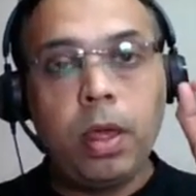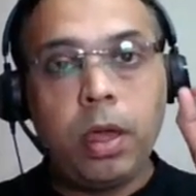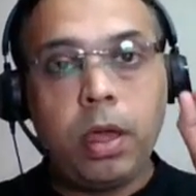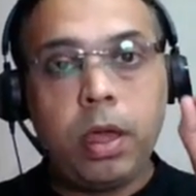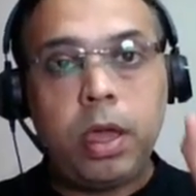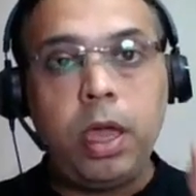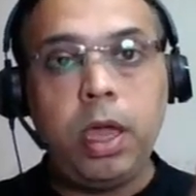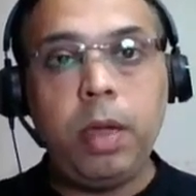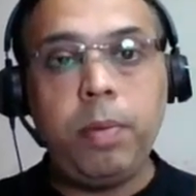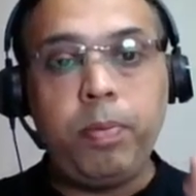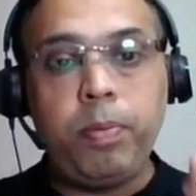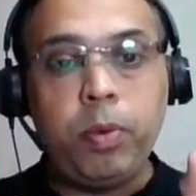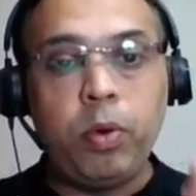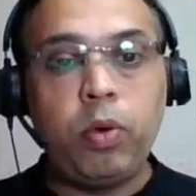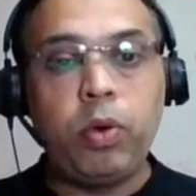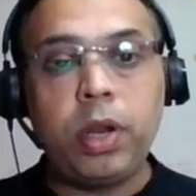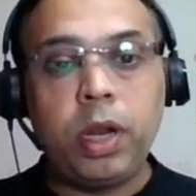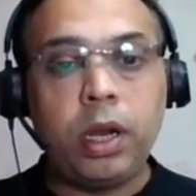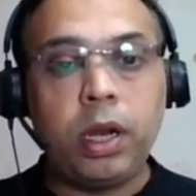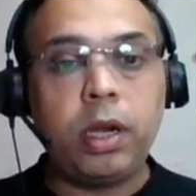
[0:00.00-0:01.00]
keep
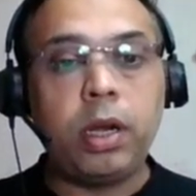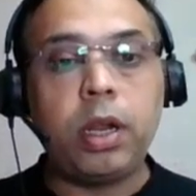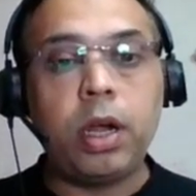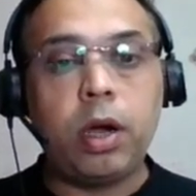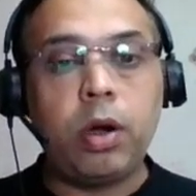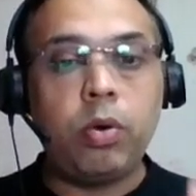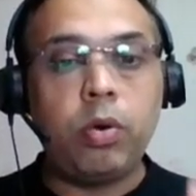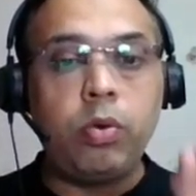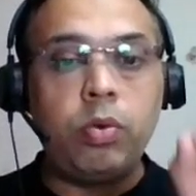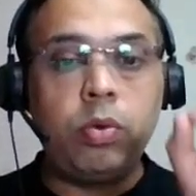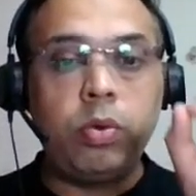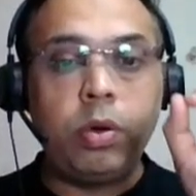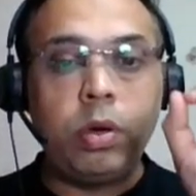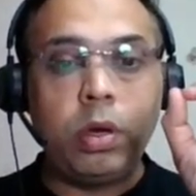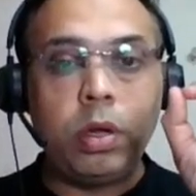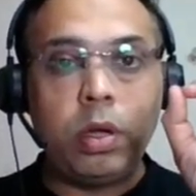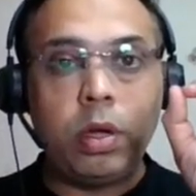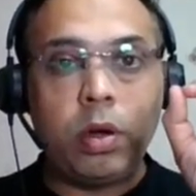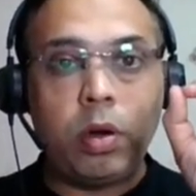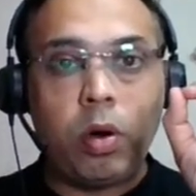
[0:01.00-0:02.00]
noting down
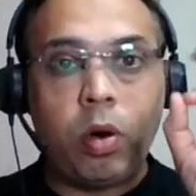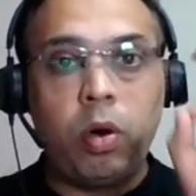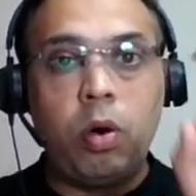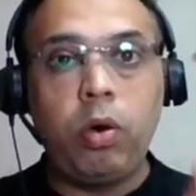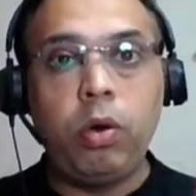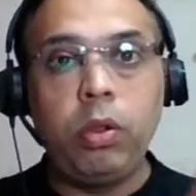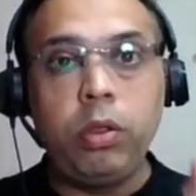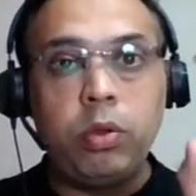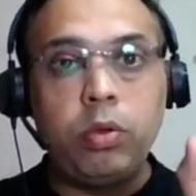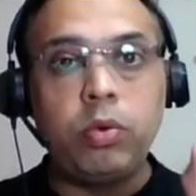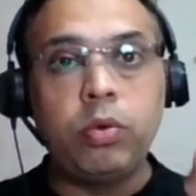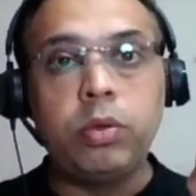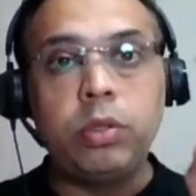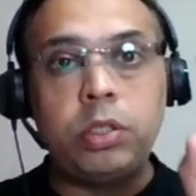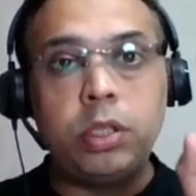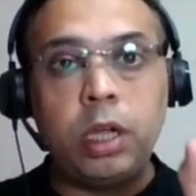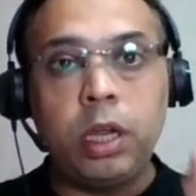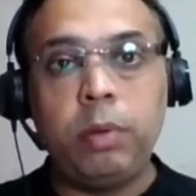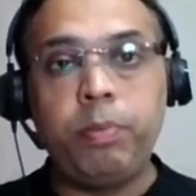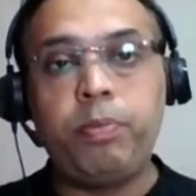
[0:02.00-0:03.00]
all
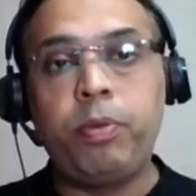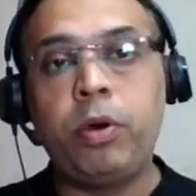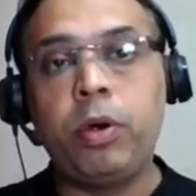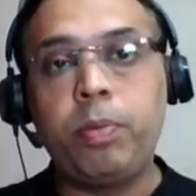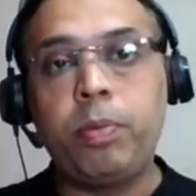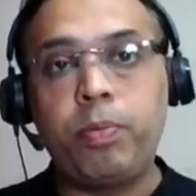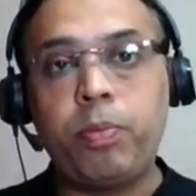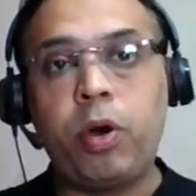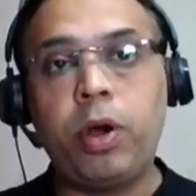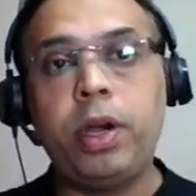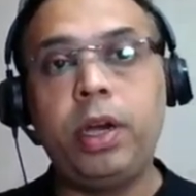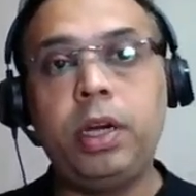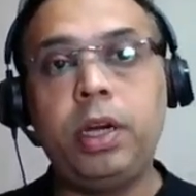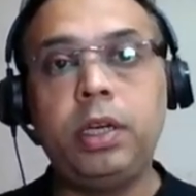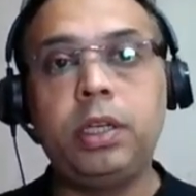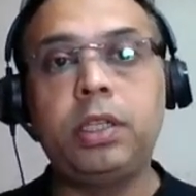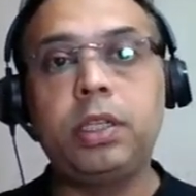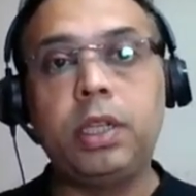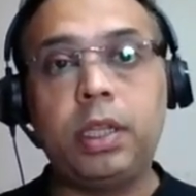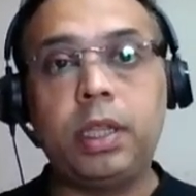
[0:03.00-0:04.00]
those input
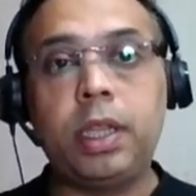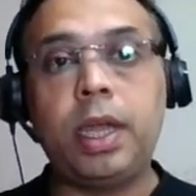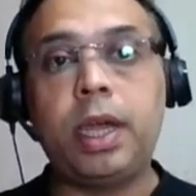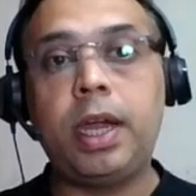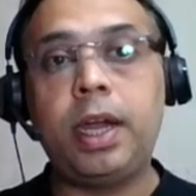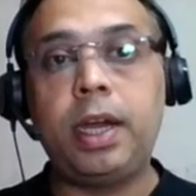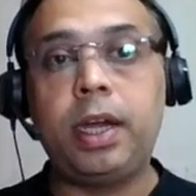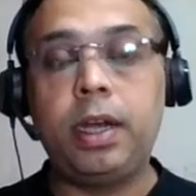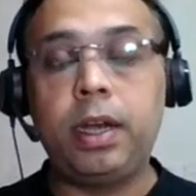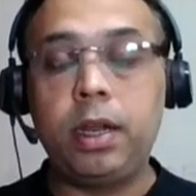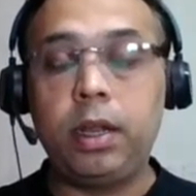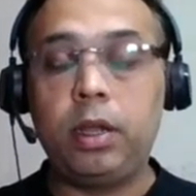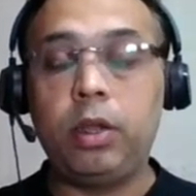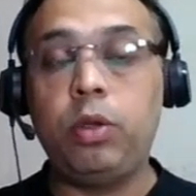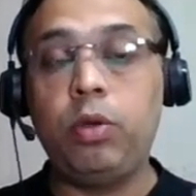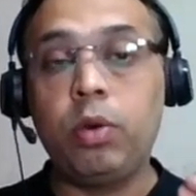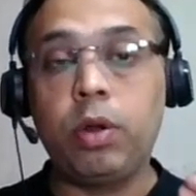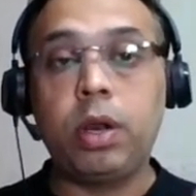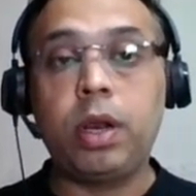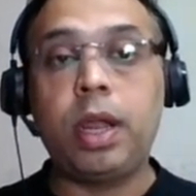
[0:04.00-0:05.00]
points that
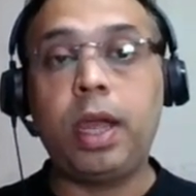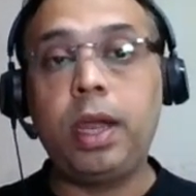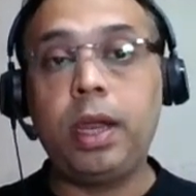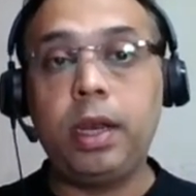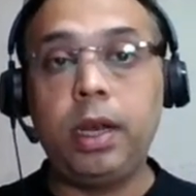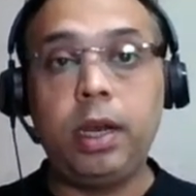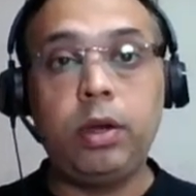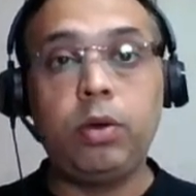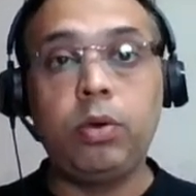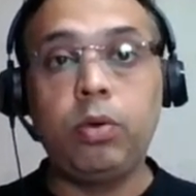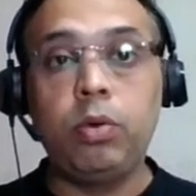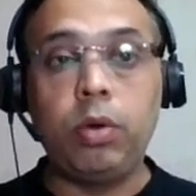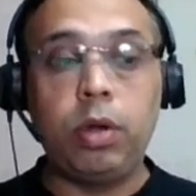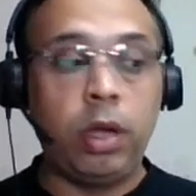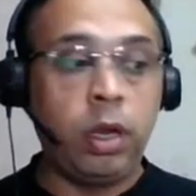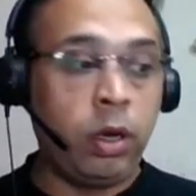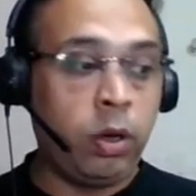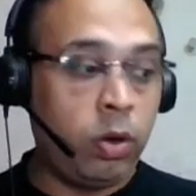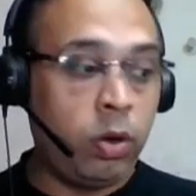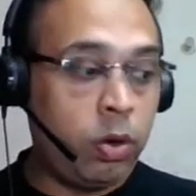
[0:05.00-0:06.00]
you are likely to
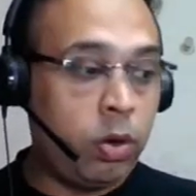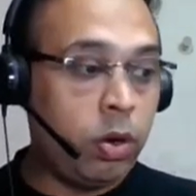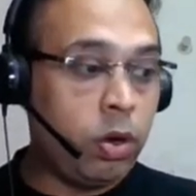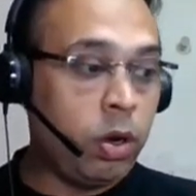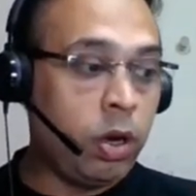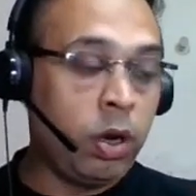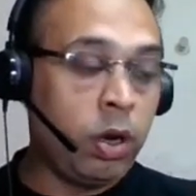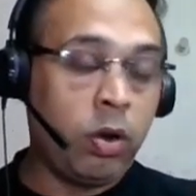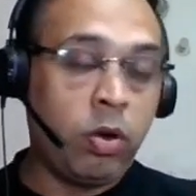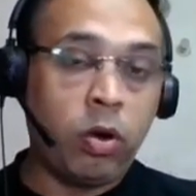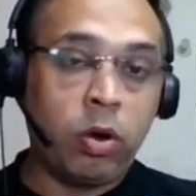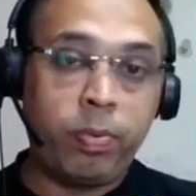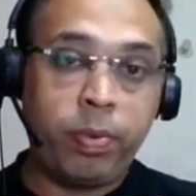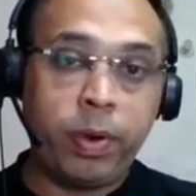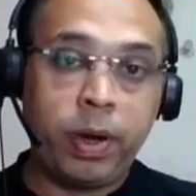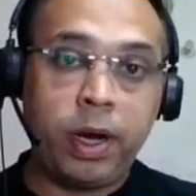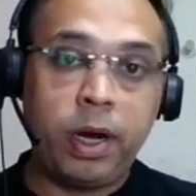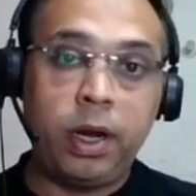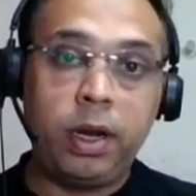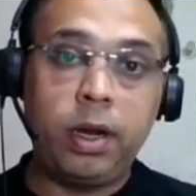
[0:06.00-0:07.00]

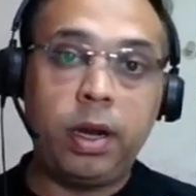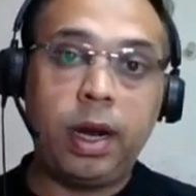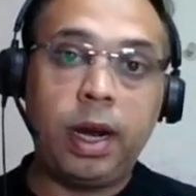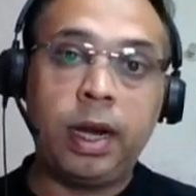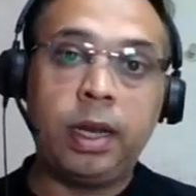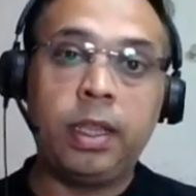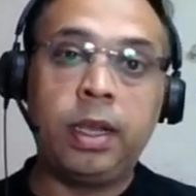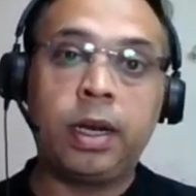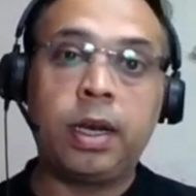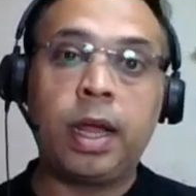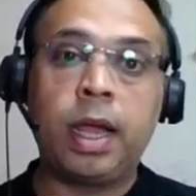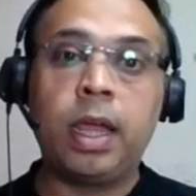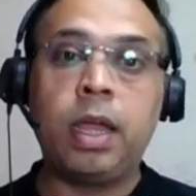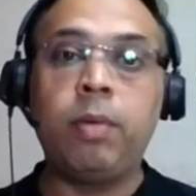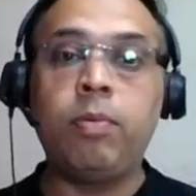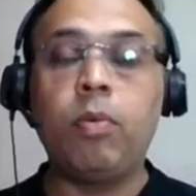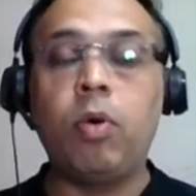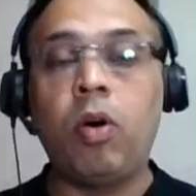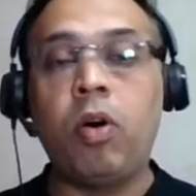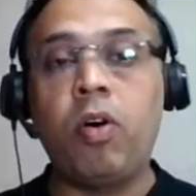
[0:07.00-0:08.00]
incorporate at the
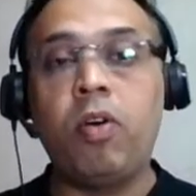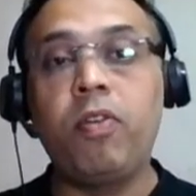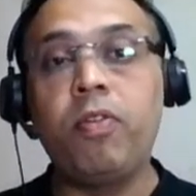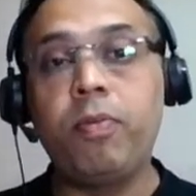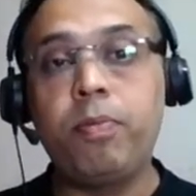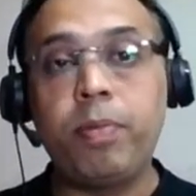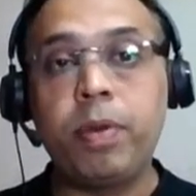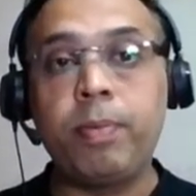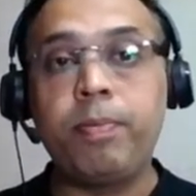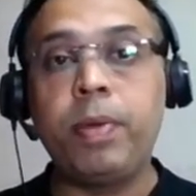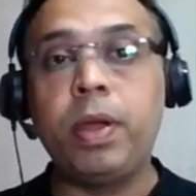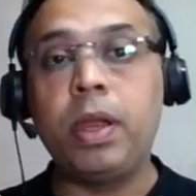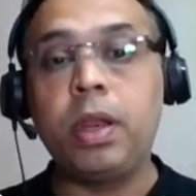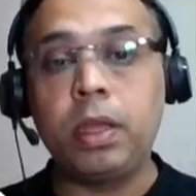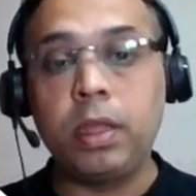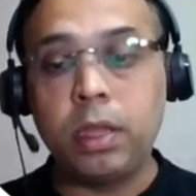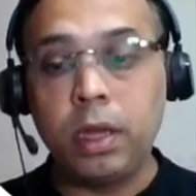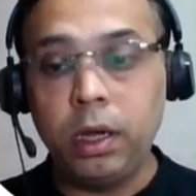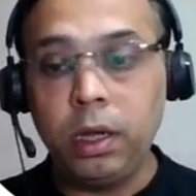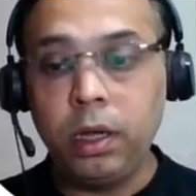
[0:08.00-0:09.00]
time of
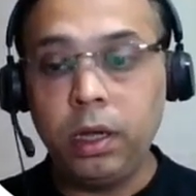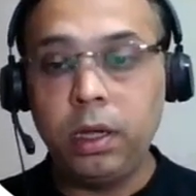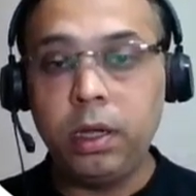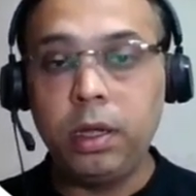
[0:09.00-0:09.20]
preparing the